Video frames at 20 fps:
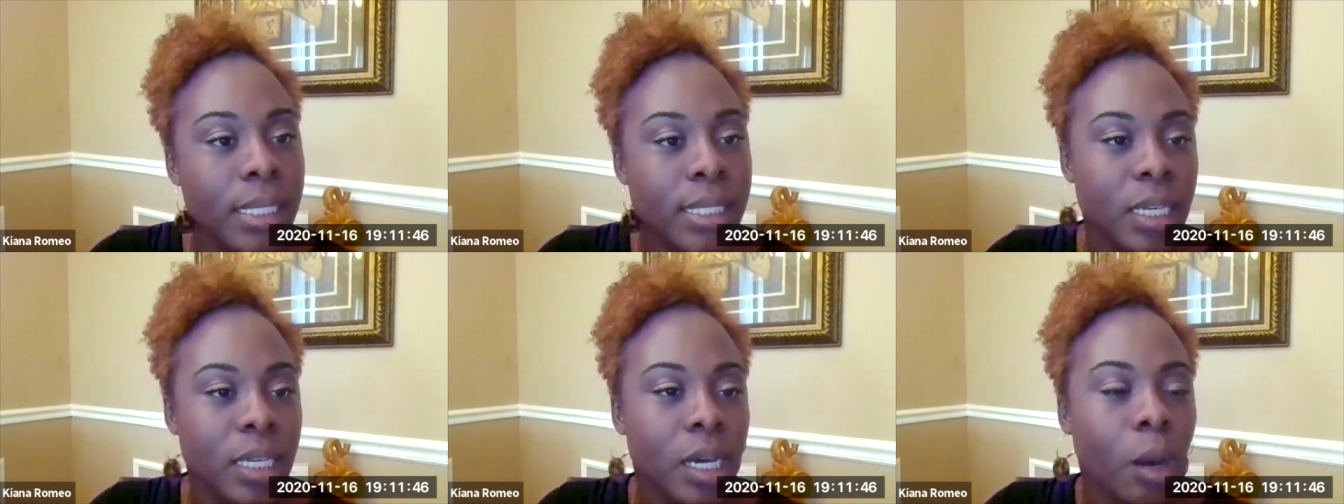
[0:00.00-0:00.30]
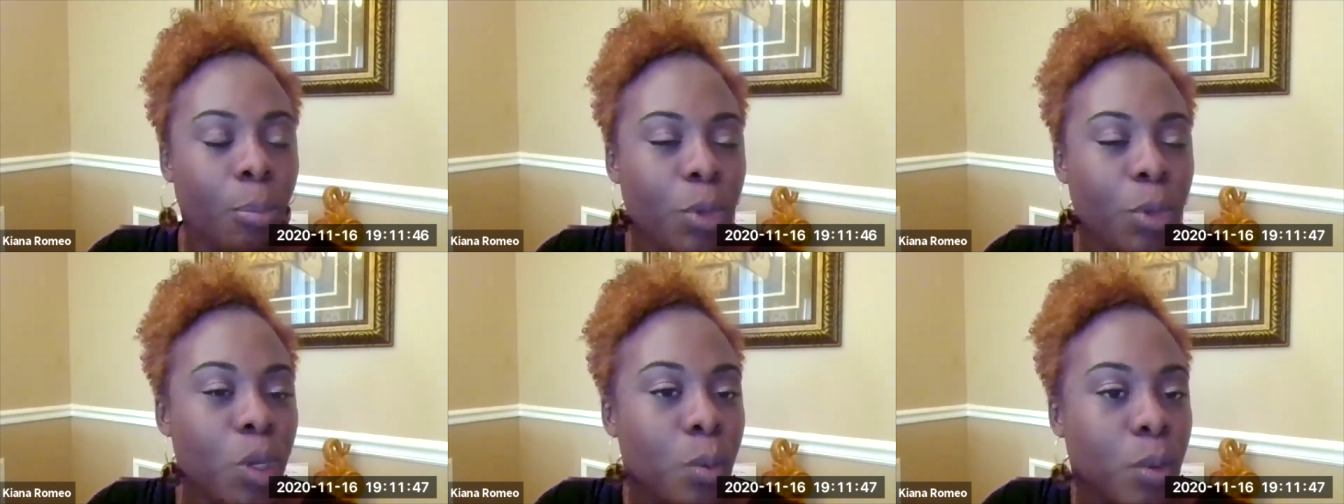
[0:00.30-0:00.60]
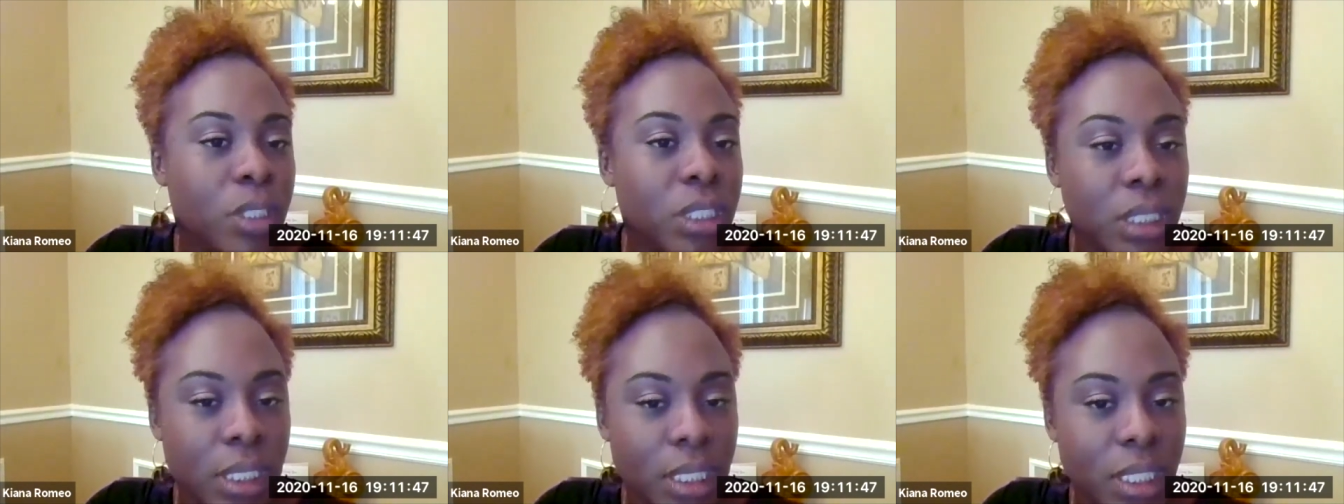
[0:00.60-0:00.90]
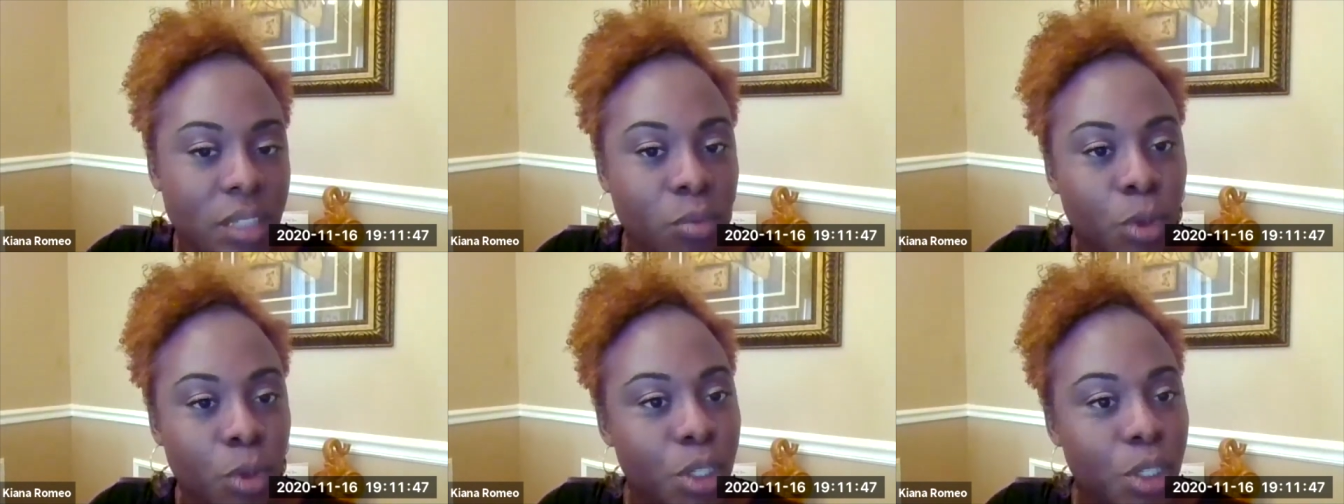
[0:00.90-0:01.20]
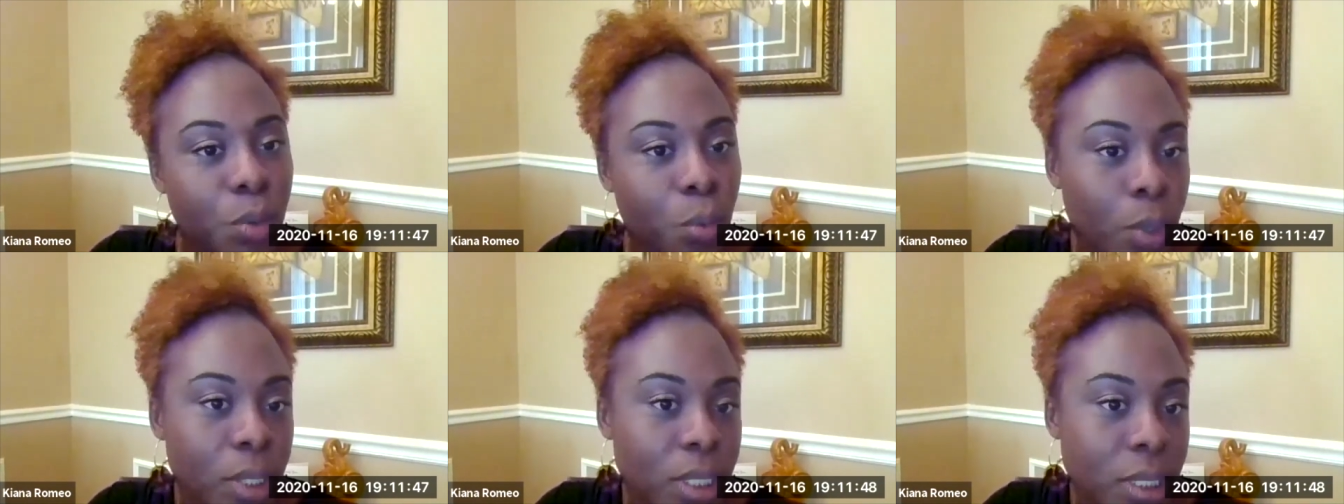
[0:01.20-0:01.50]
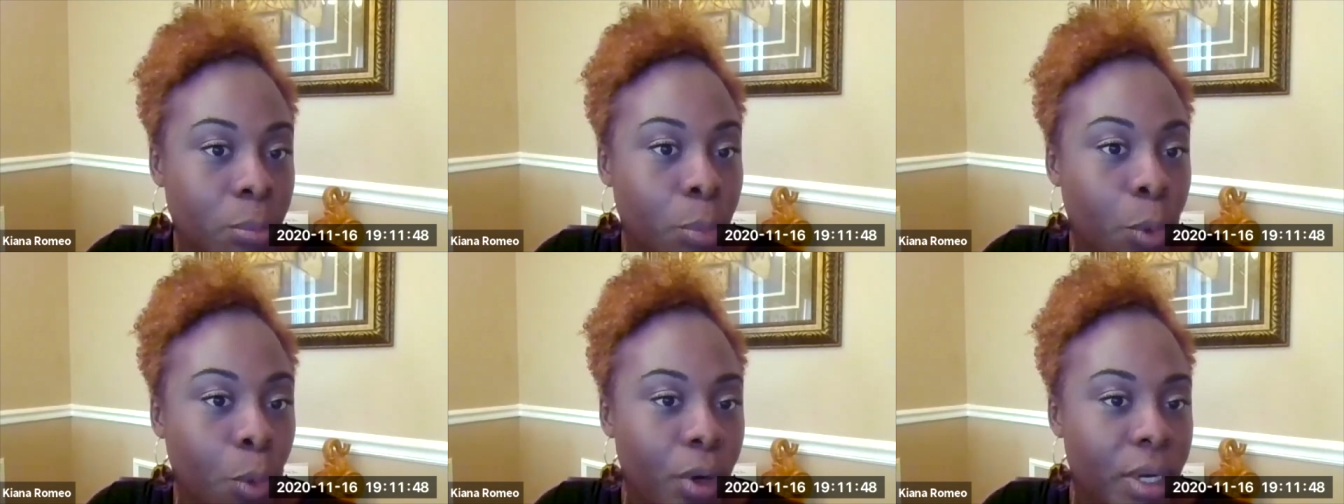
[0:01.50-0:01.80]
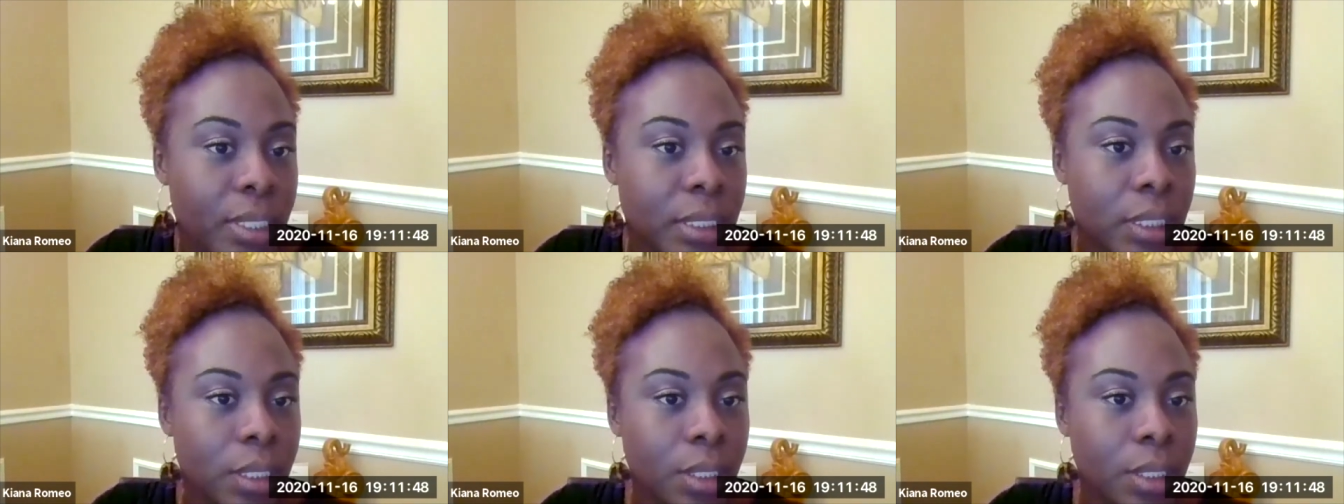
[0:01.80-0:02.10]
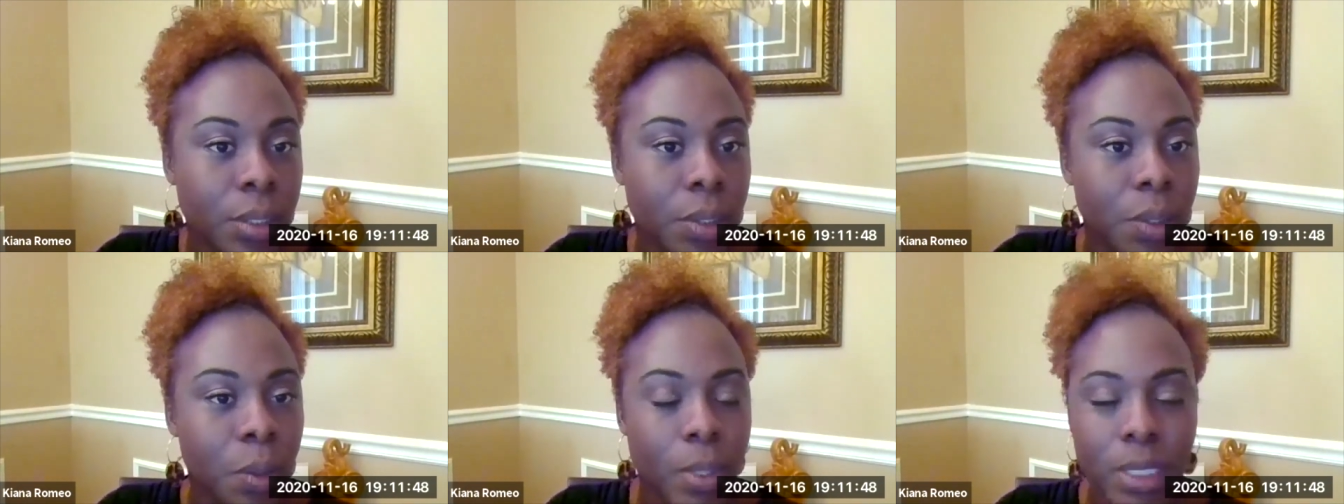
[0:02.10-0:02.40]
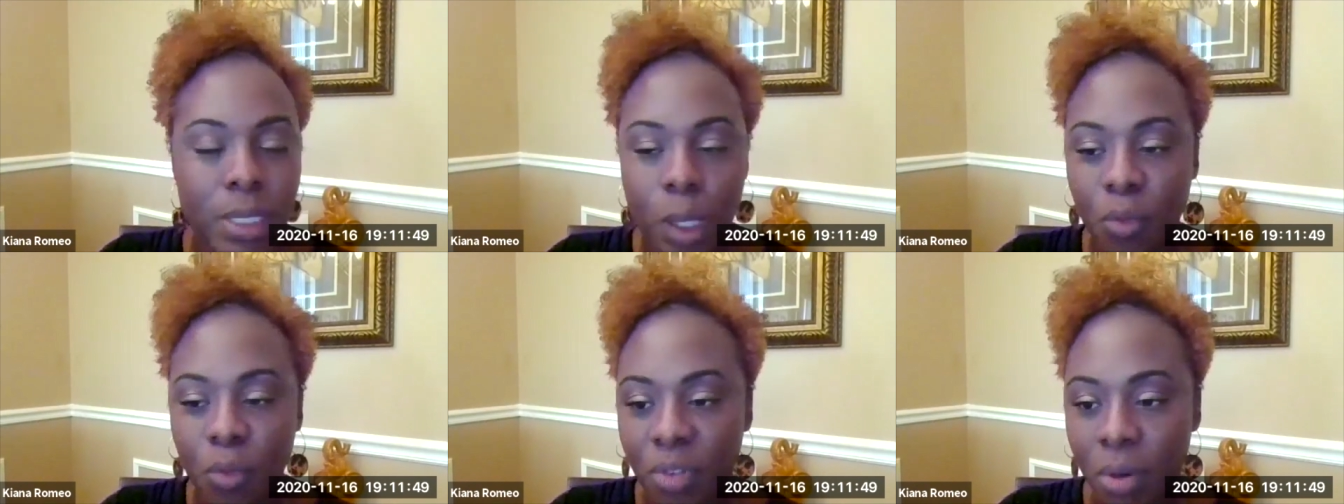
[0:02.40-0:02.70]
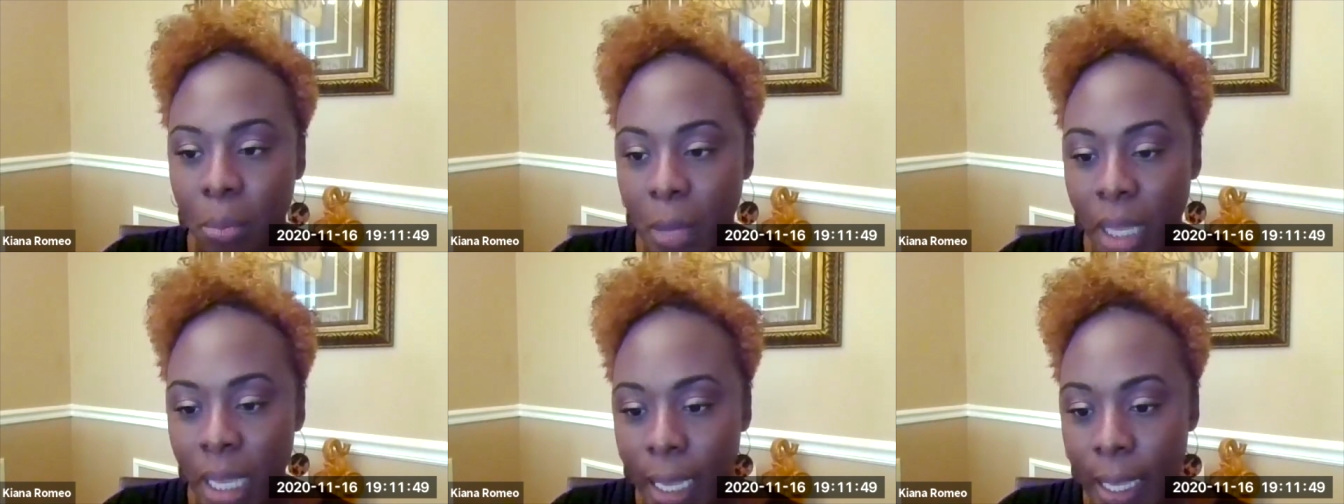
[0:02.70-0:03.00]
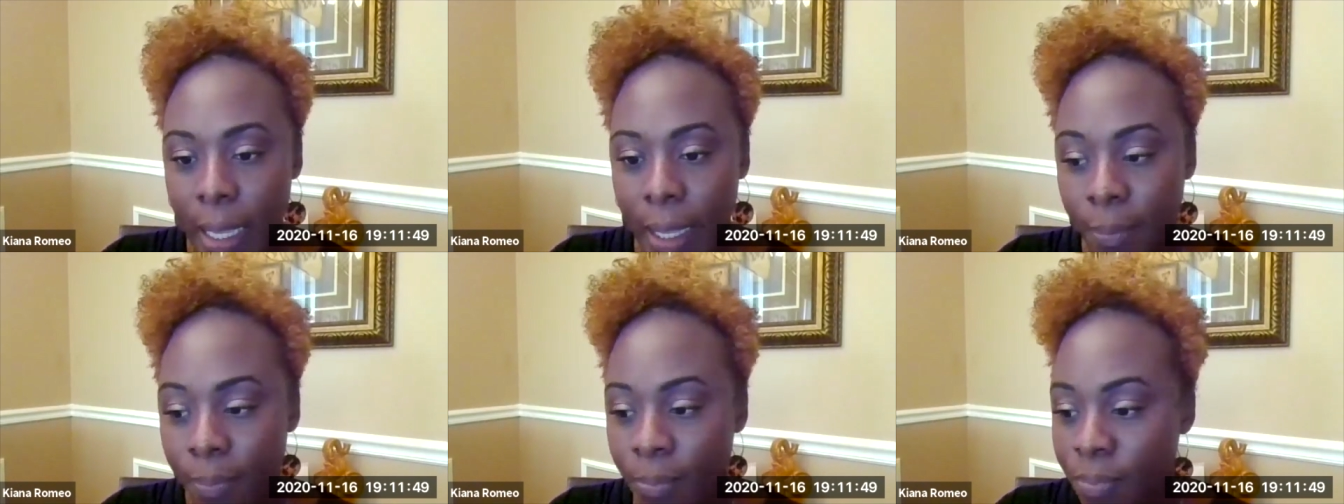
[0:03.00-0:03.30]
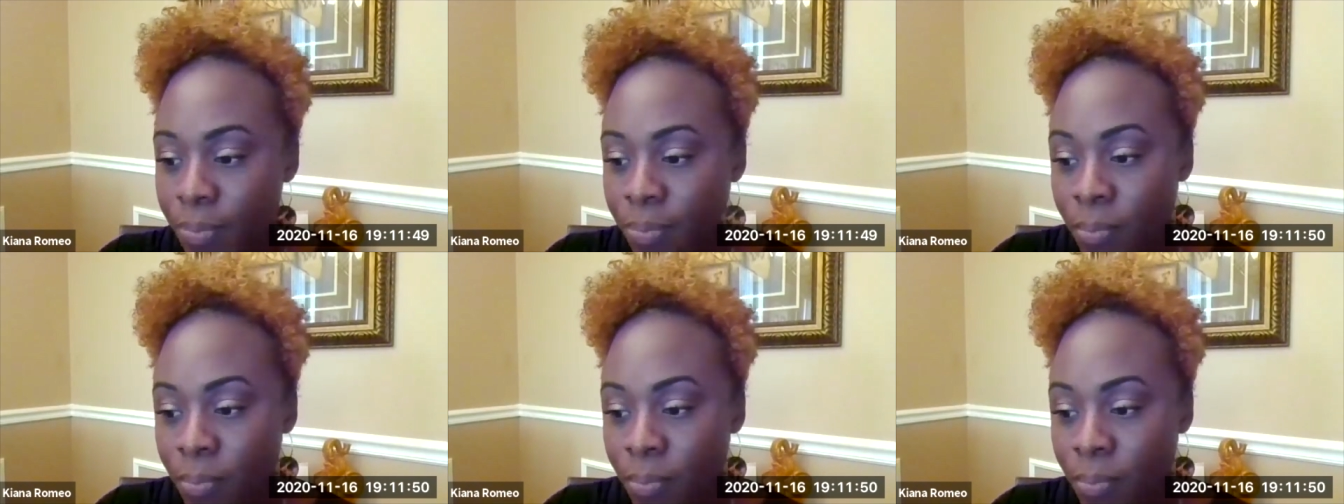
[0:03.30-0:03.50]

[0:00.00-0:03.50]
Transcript: To help you achieve what, what's important to you. And so for me,